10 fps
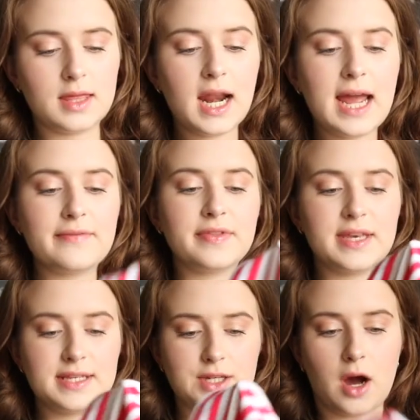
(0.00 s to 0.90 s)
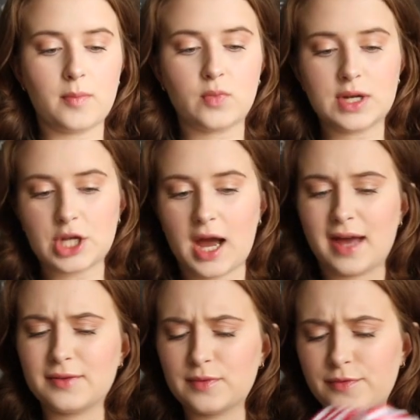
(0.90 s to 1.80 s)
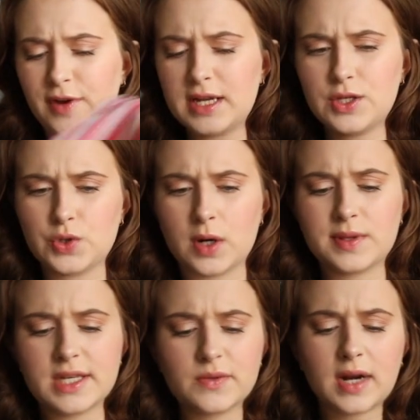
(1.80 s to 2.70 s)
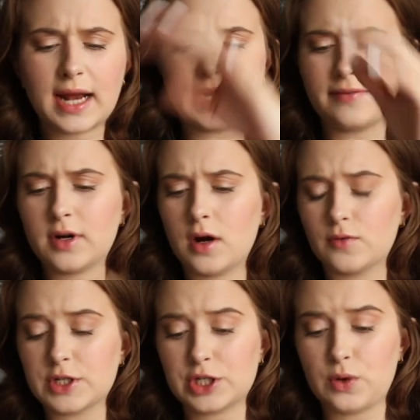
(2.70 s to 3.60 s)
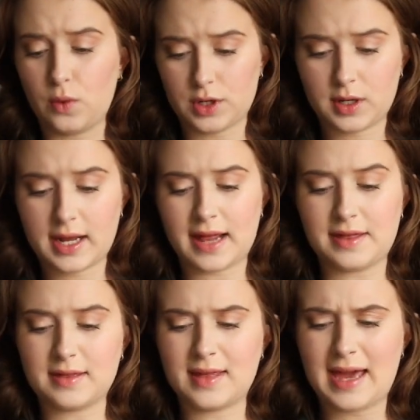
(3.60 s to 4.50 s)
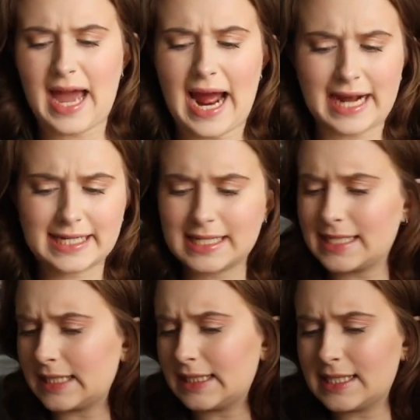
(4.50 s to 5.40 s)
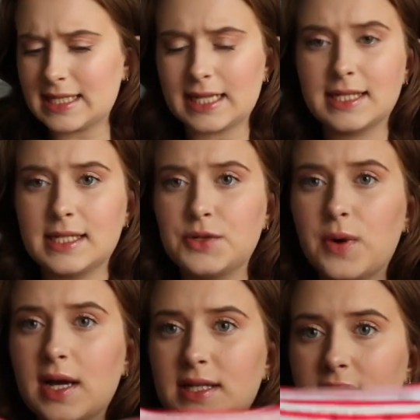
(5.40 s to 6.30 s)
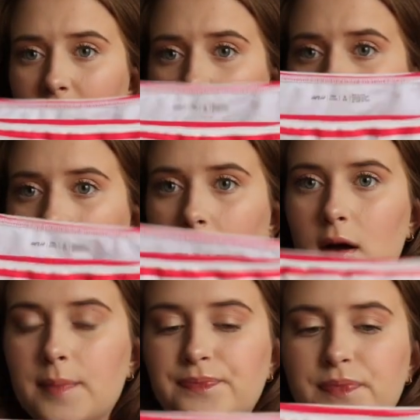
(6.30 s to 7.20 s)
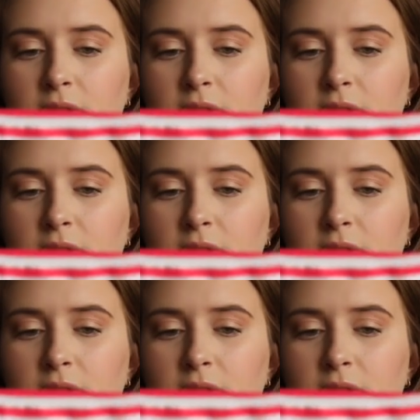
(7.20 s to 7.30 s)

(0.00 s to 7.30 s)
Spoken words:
Then I have this top, which I, funny story with this one, I never originally ordered it. I think they accidentally sent it to us, but